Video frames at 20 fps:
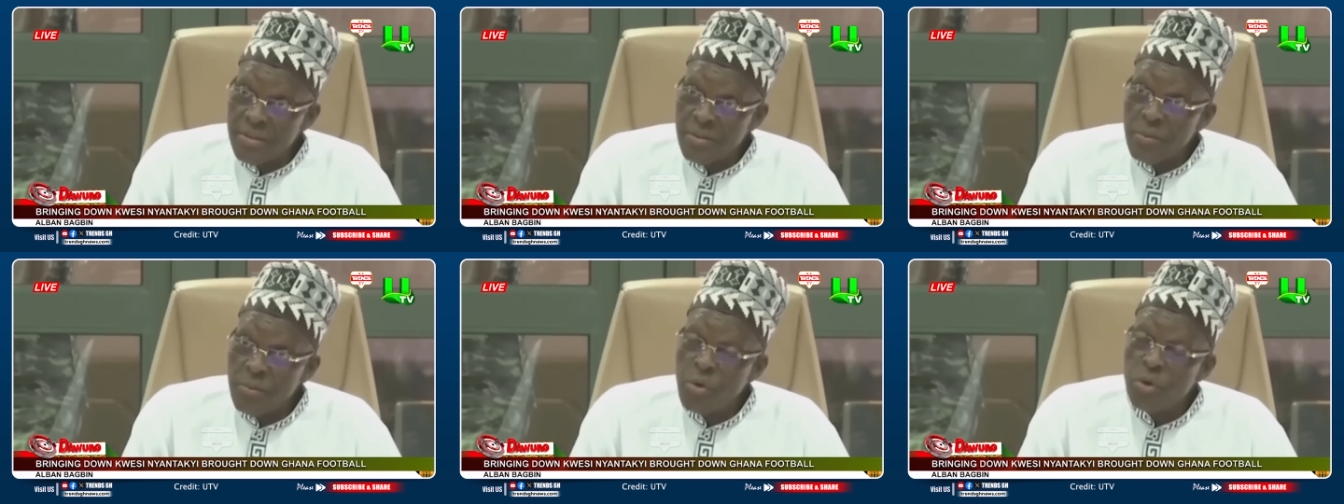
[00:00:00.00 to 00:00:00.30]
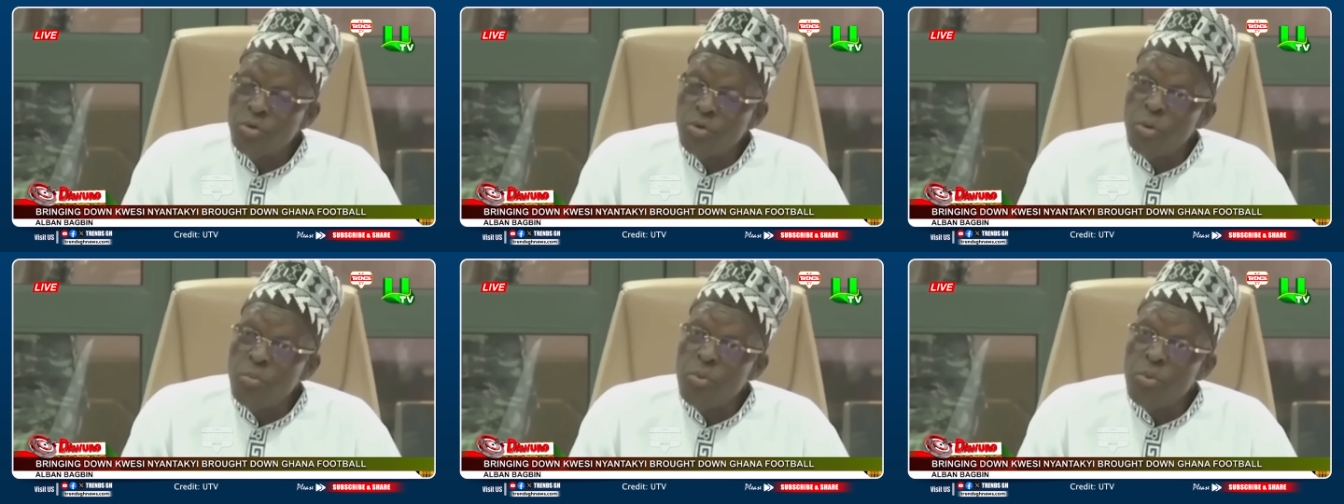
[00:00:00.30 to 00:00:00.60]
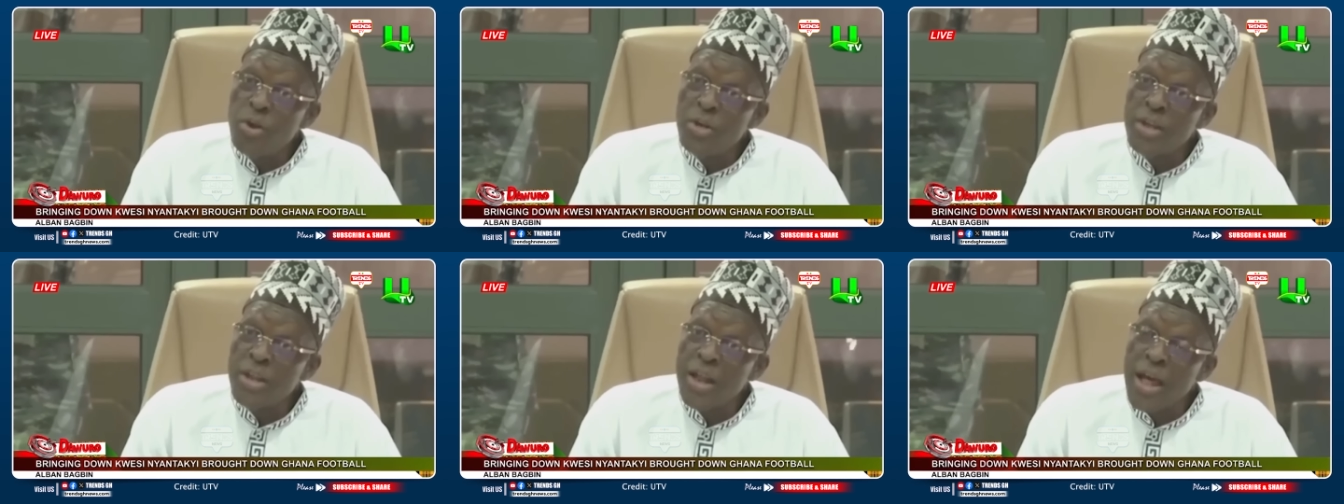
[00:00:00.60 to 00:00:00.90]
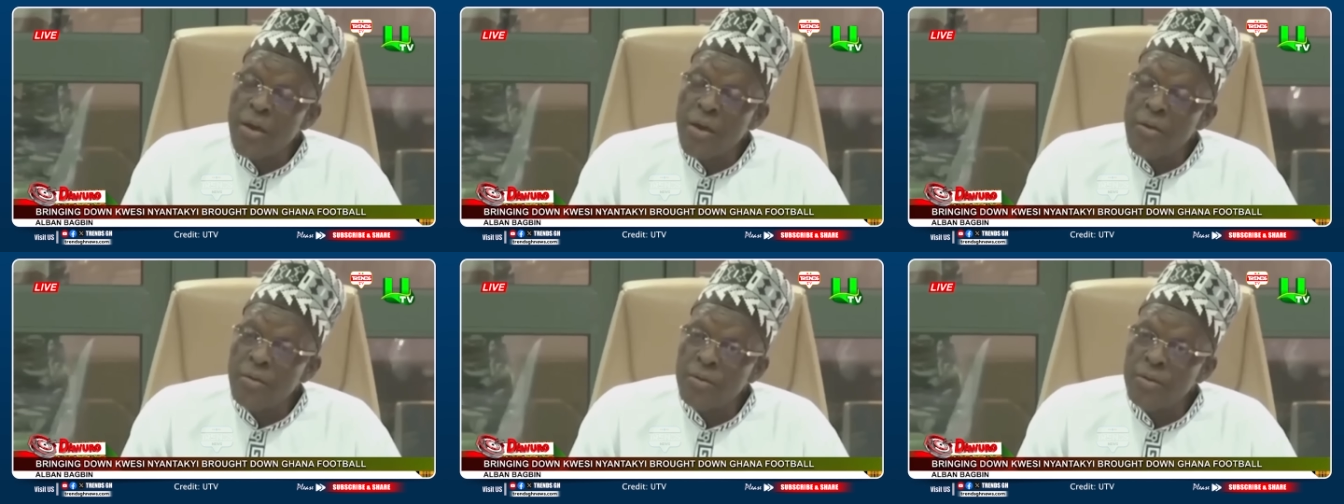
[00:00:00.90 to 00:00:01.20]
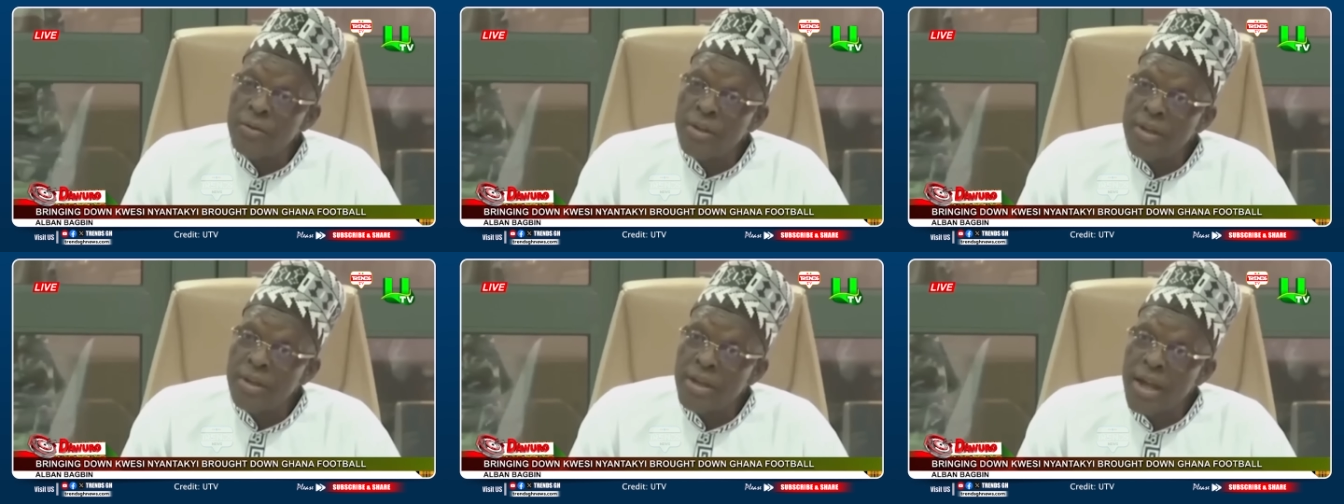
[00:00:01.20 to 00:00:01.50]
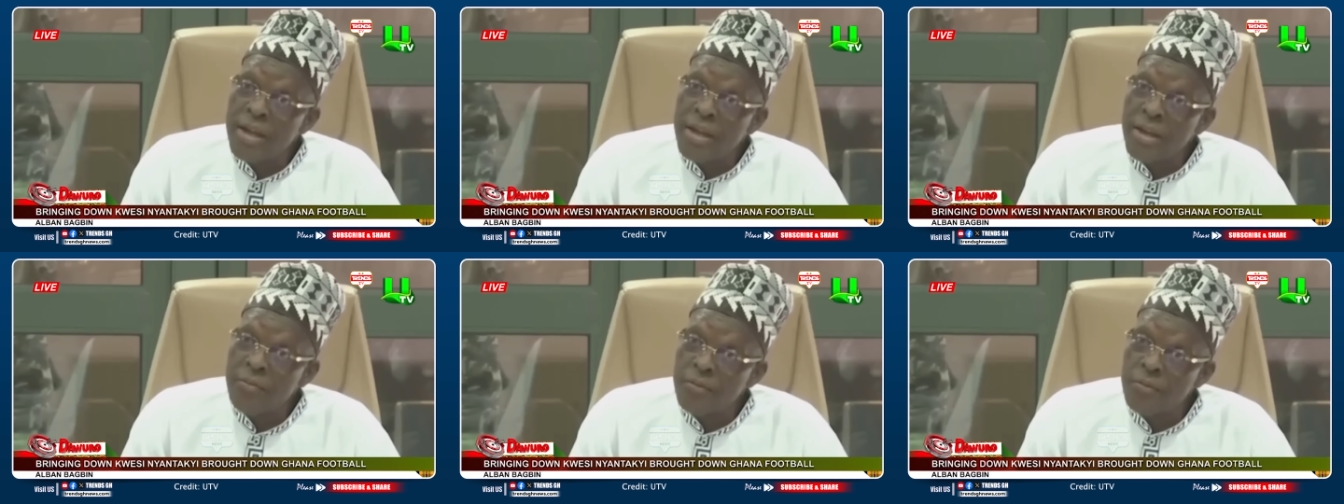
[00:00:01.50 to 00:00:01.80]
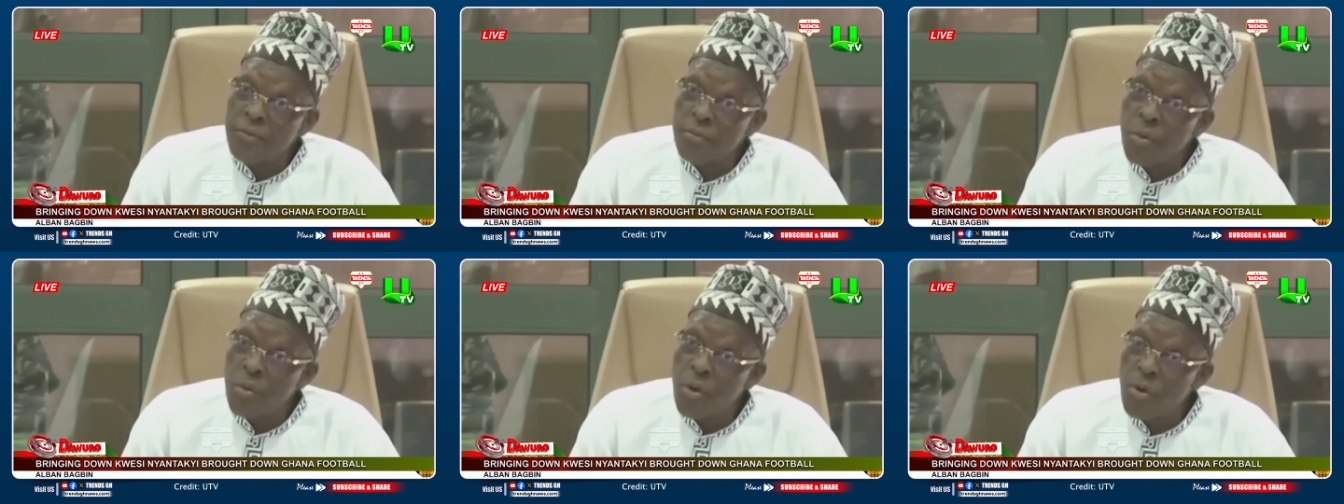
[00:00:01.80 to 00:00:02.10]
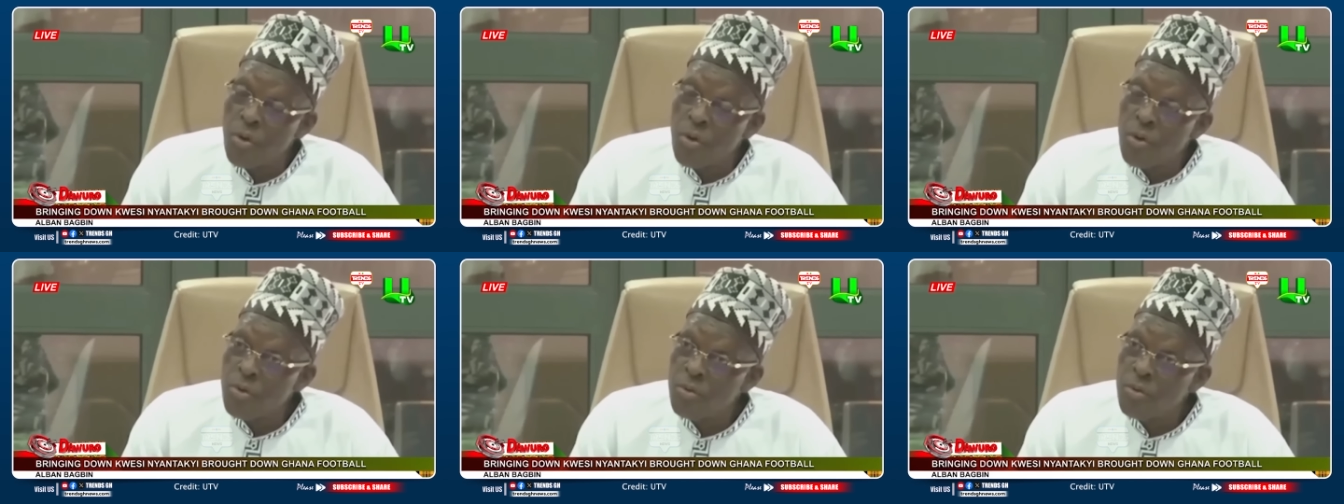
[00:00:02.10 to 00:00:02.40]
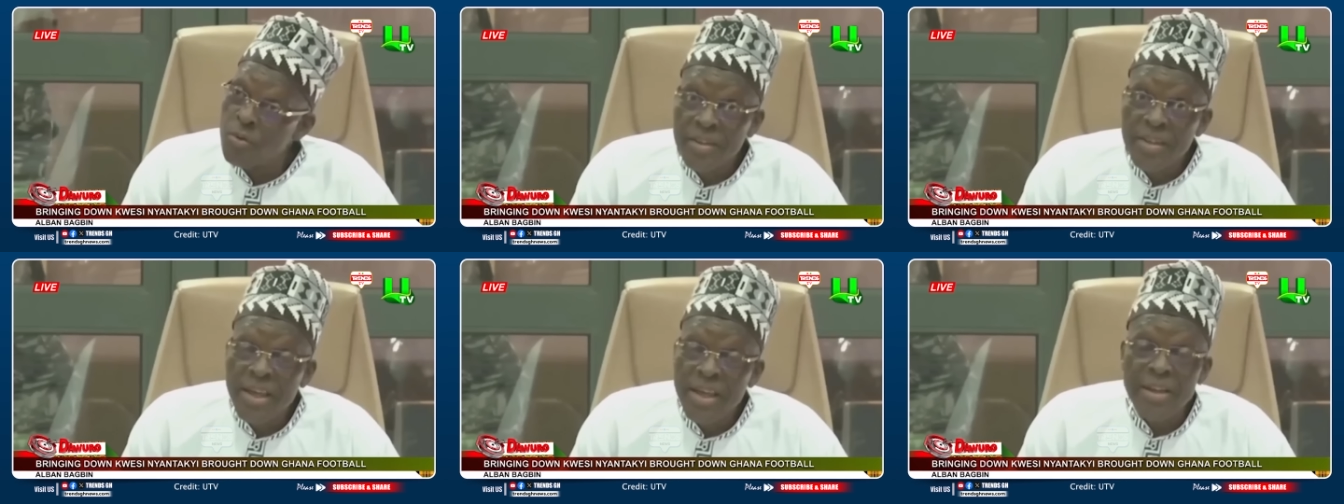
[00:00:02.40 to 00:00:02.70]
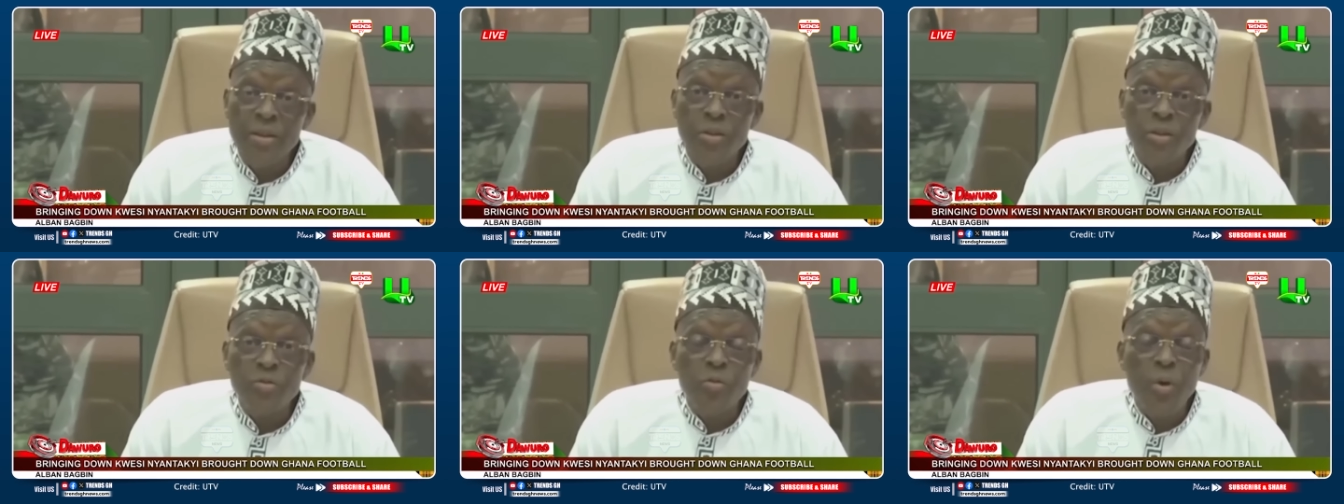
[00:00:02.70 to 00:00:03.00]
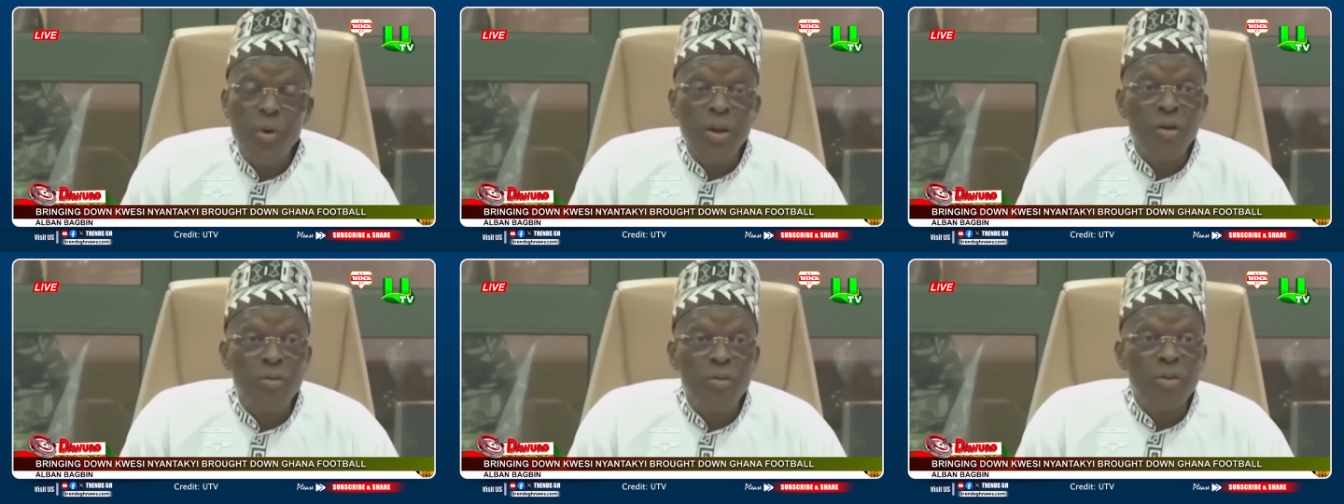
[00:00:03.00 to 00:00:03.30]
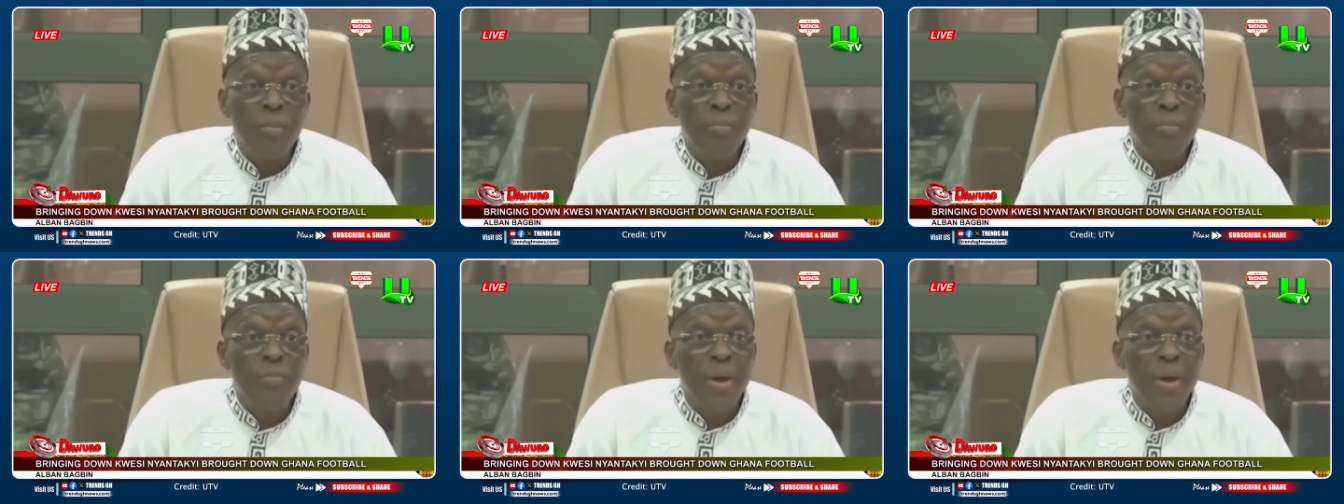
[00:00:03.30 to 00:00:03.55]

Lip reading: we also brought down Ghana football. That was one of the